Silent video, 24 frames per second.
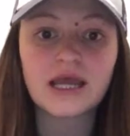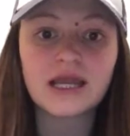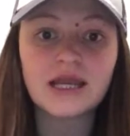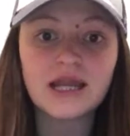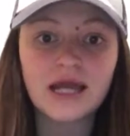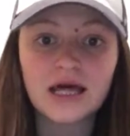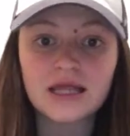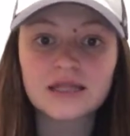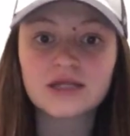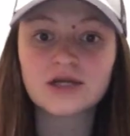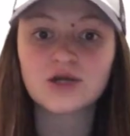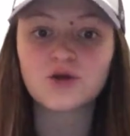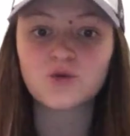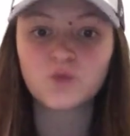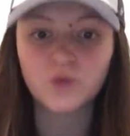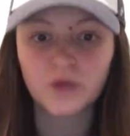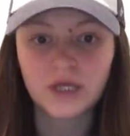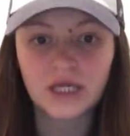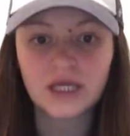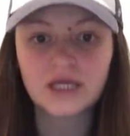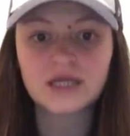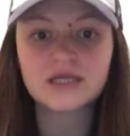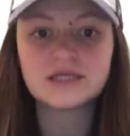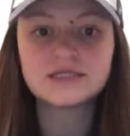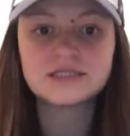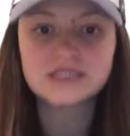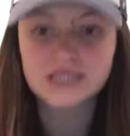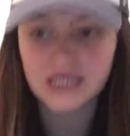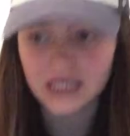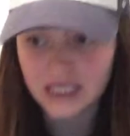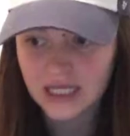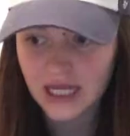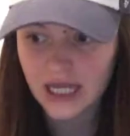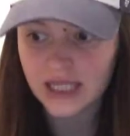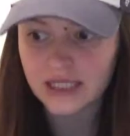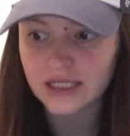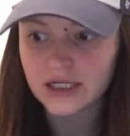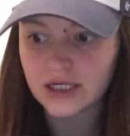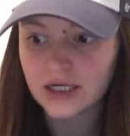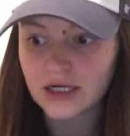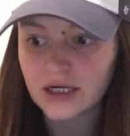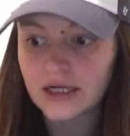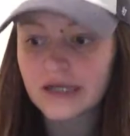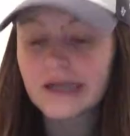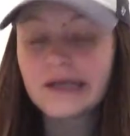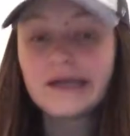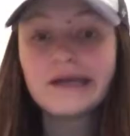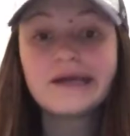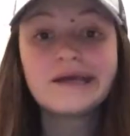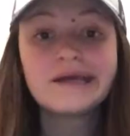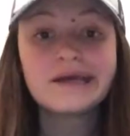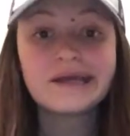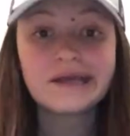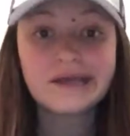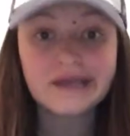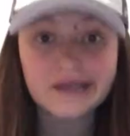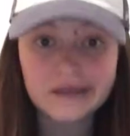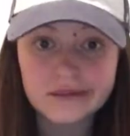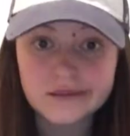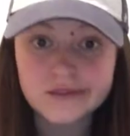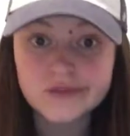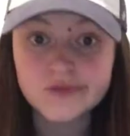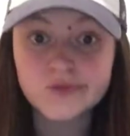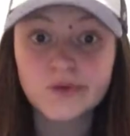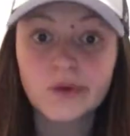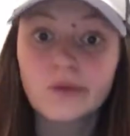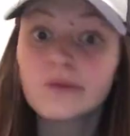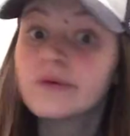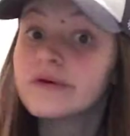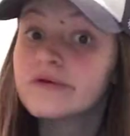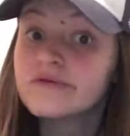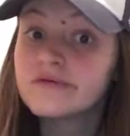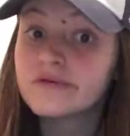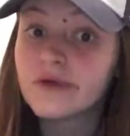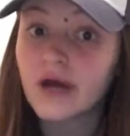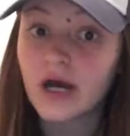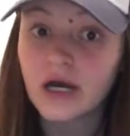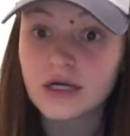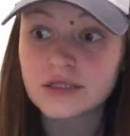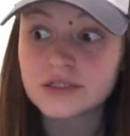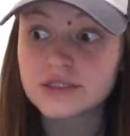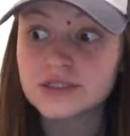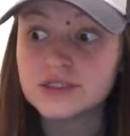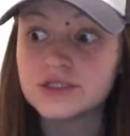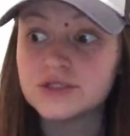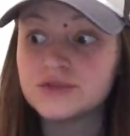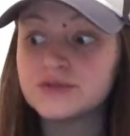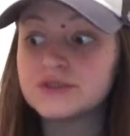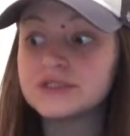another week together. Here's what we've got to do